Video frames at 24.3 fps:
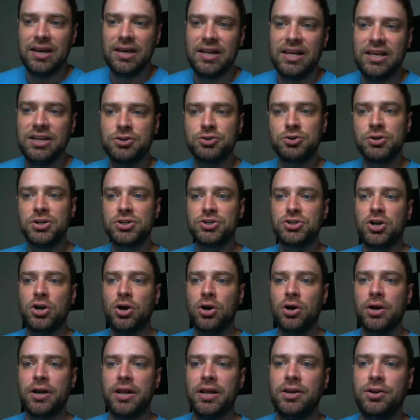Each creature
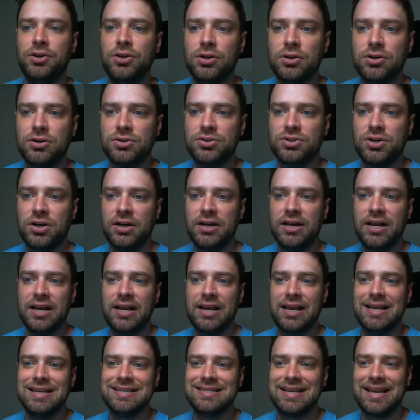card in your starting deck
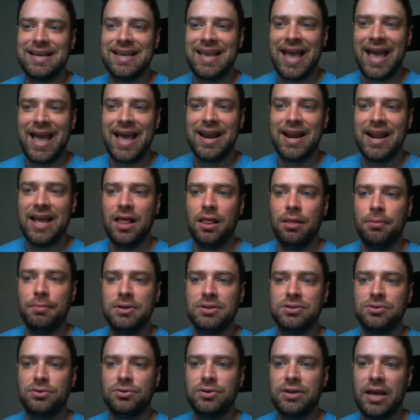is a cat,
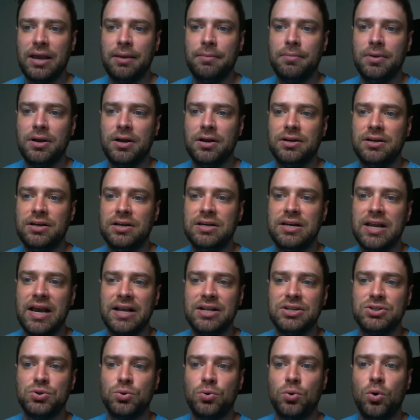elemental, nightmare,
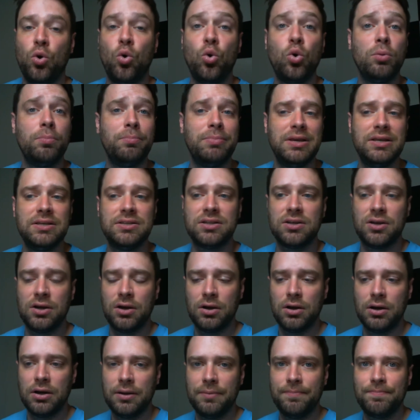dinosaur, or beast
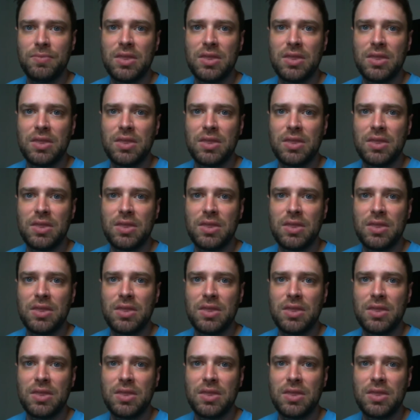card.